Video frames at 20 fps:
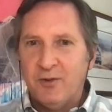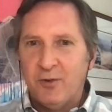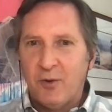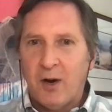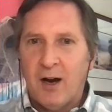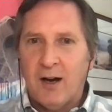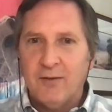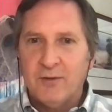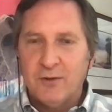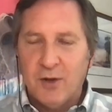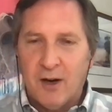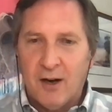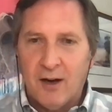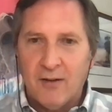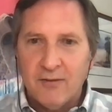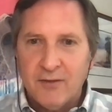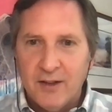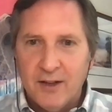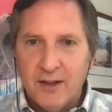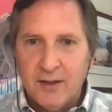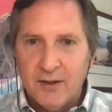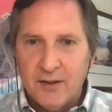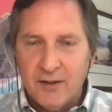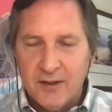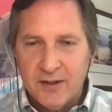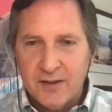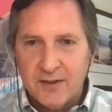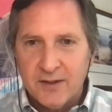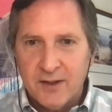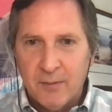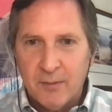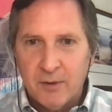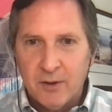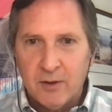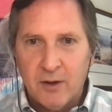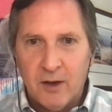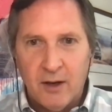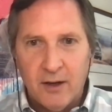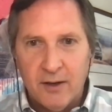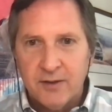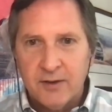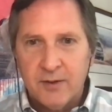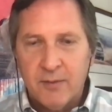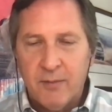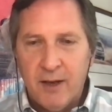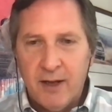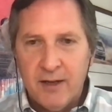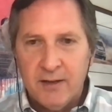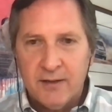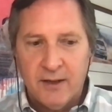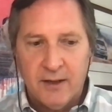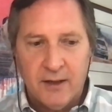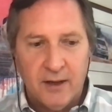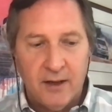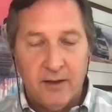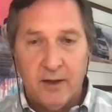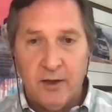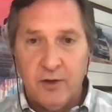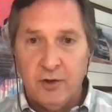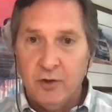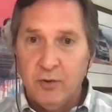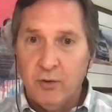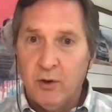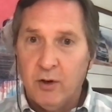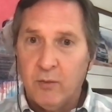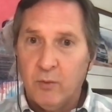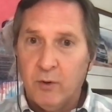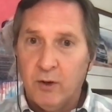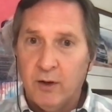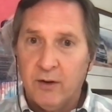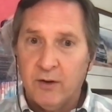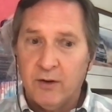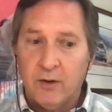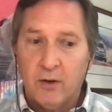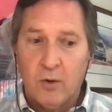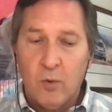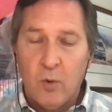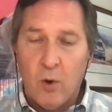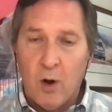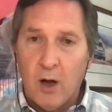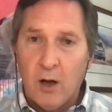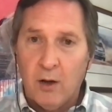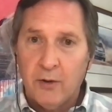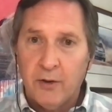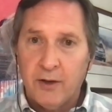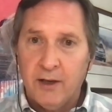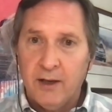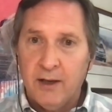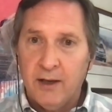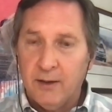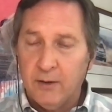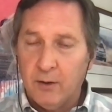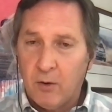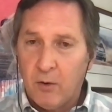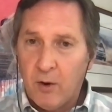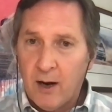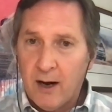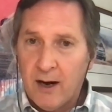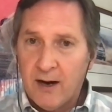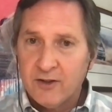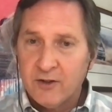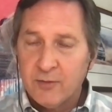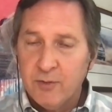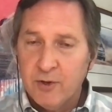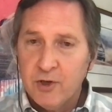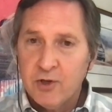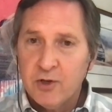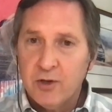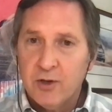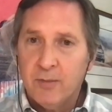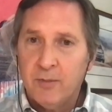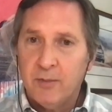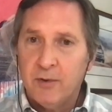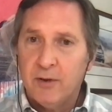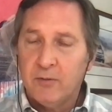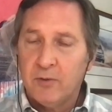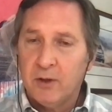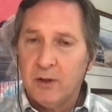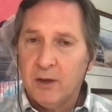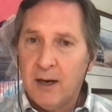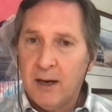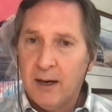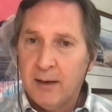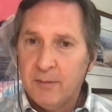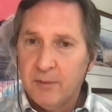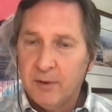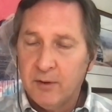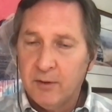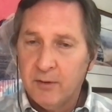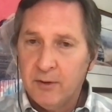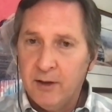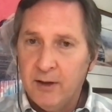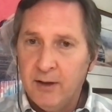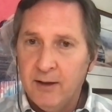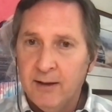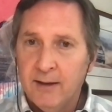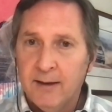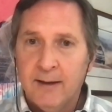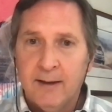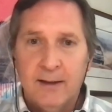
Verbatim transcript: drives off the end of the assembly line. It's amazing, and then do it with quality and craftsmanship and reliability.